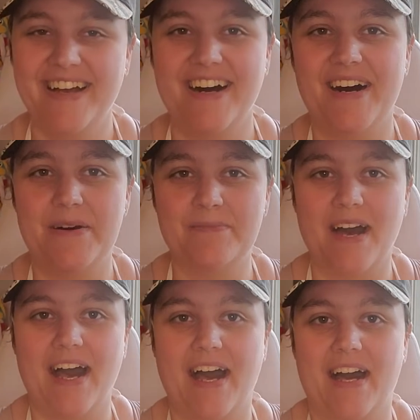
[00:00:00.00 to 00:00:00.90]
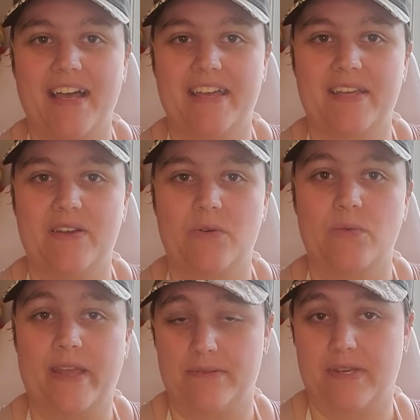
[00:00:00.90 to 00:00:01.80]
I
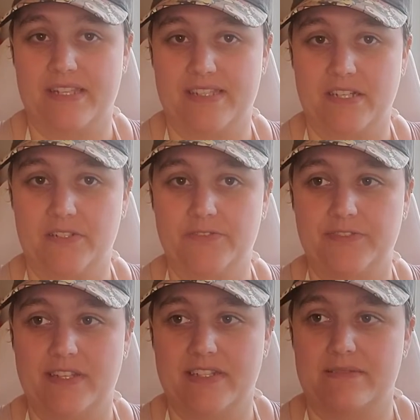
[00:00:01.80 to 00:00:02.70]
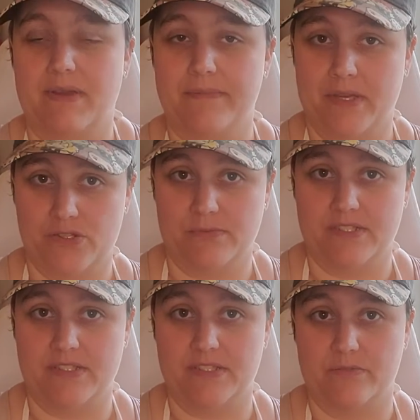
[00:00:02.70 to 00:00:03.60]
weighed myself and did my
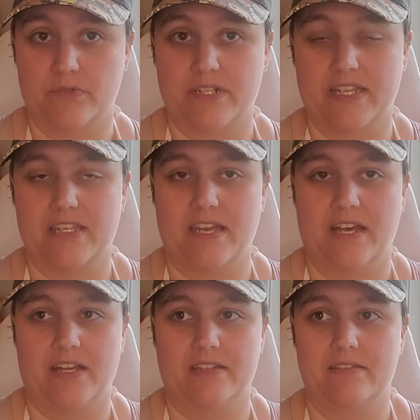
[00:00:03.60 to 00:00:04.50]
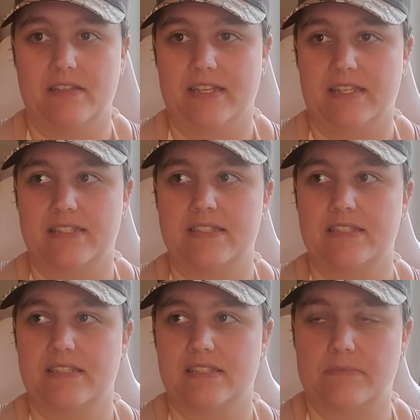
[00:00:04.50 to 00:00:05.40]
measurements this morning, and
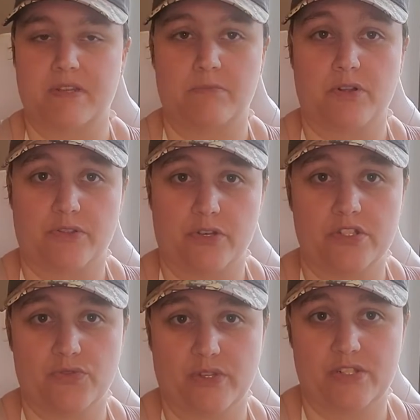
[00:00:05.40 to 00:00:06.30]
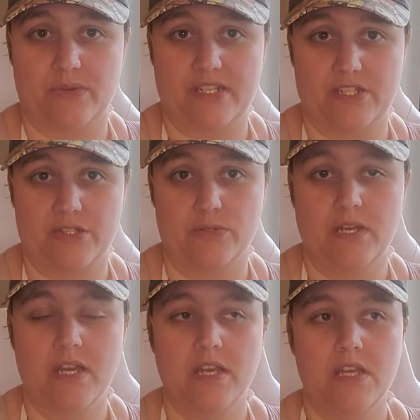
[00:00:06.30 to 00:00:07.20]
it's September 3rd, 2022.
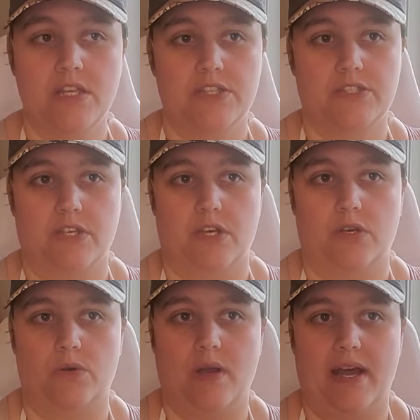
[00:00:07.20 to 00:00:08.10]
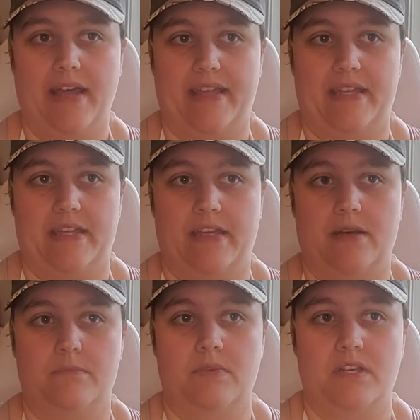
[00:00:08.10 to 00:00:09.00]
So I
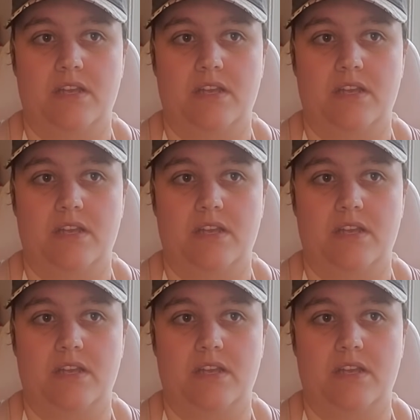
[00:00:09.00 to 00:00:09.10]
am